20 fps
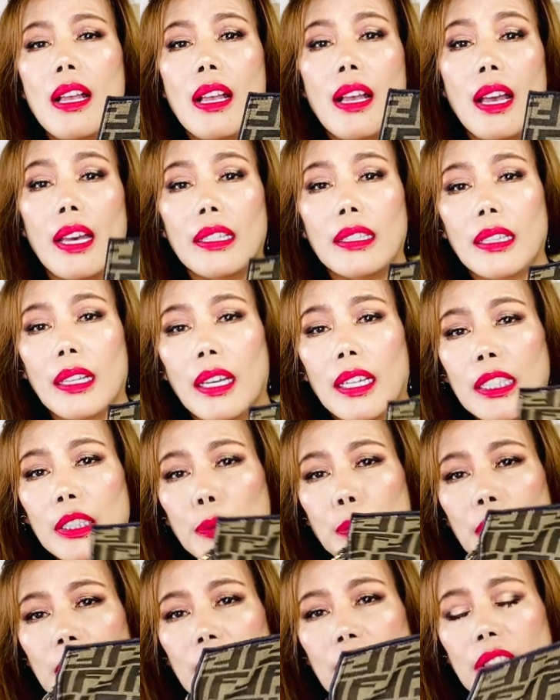and lined
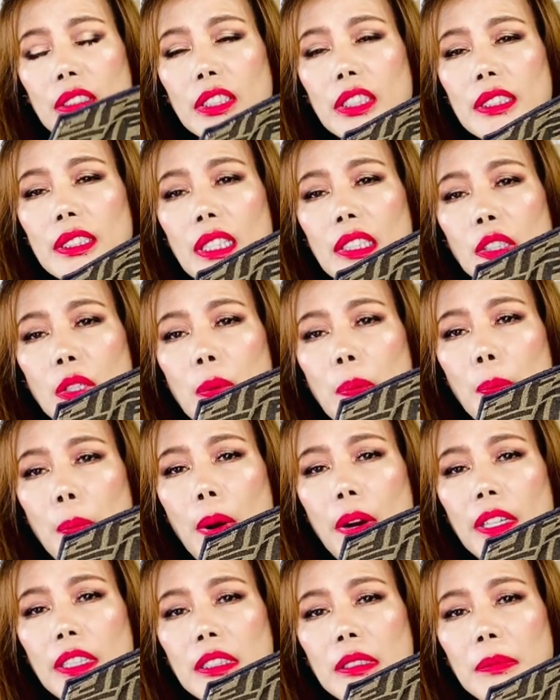with an internal
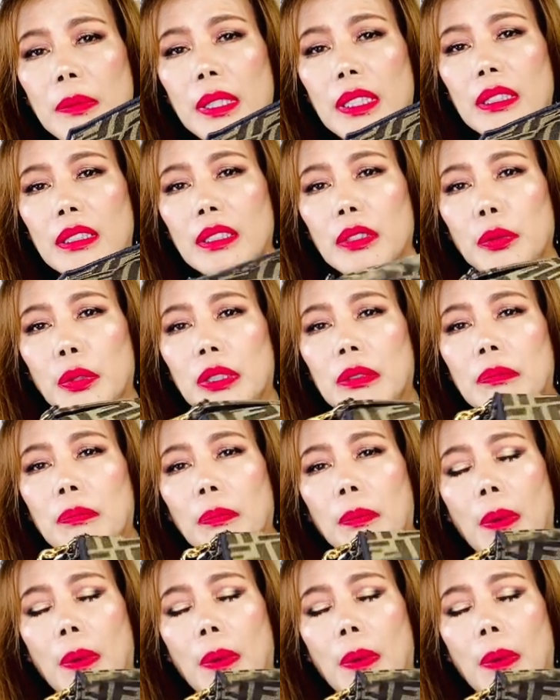compartment with